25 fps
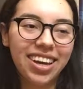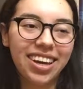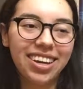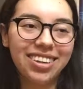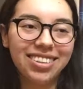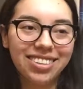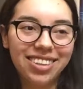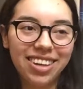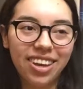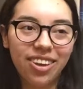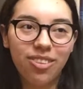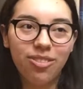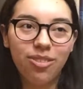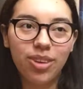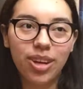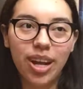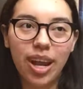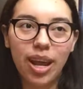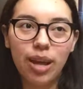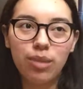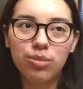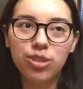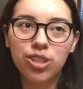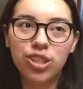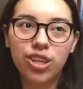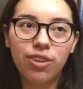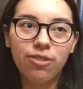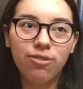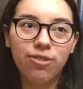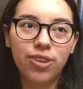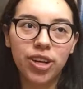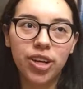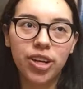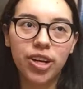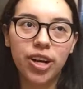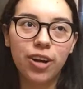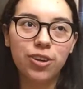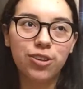And then when MJ
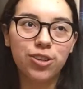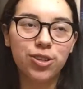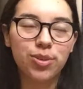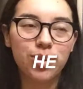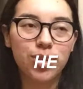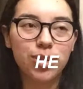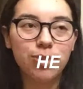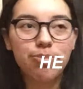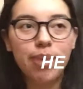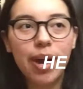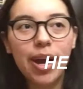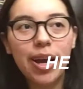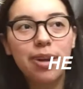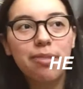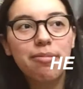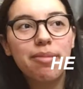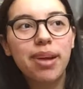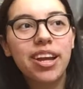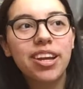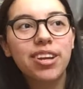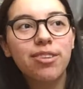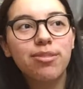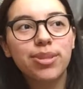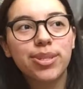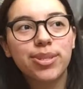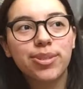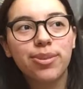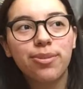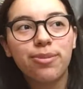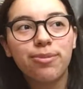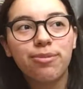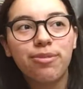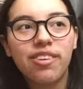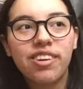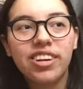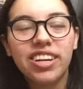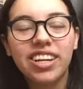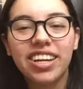figured out she was Spider-Man, it was so
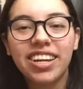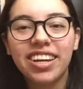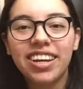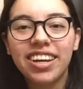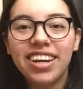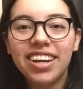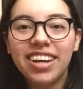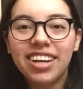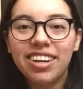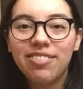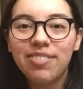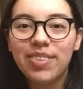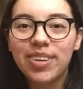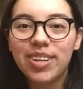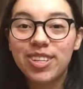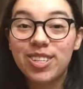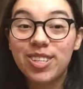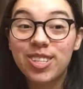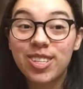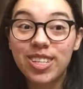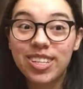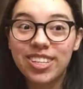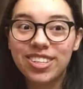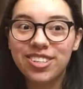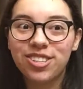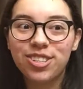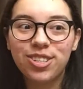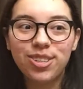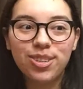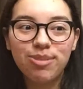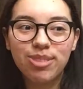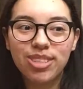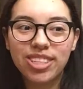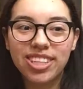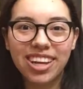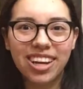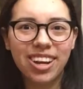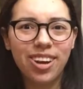funny, because she
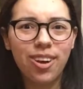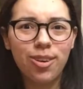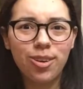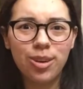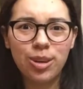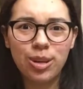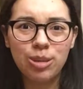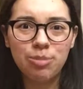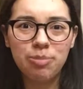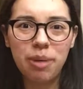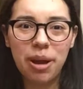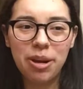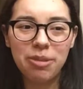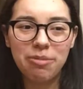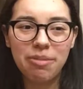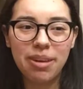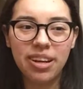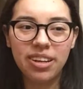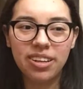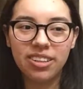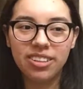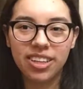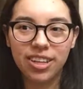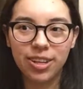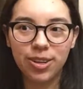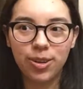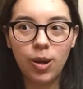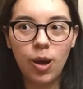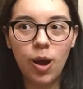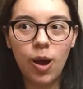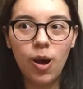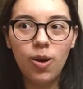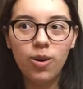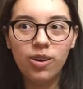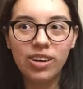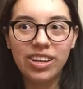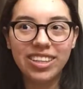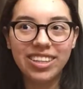was like, oh, you're Spider-Man. He's like, no.